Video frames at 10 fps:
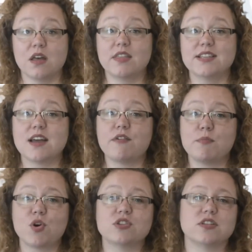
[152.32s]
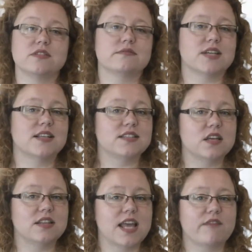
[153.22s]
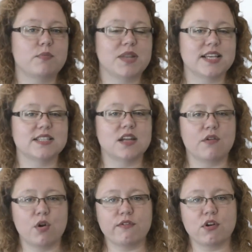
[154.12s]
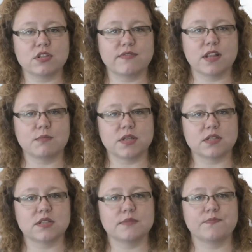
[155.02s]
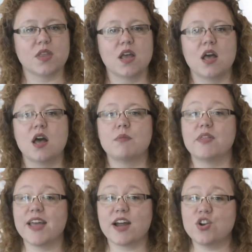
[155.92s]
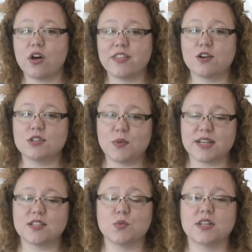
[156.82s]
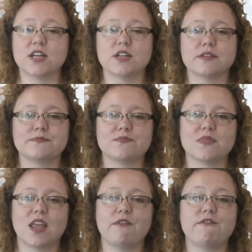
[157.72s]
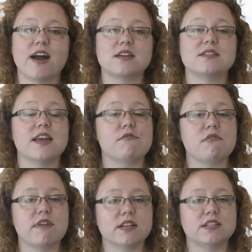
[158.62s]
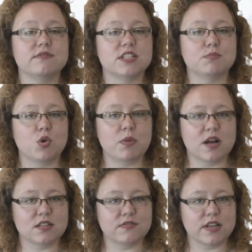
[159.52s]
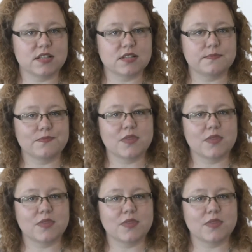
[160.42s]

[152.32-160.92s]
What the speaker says: These are important and certainly have a place in our overall development. But they are not the only ways that we learn. In fact, they are a relatively small part of it.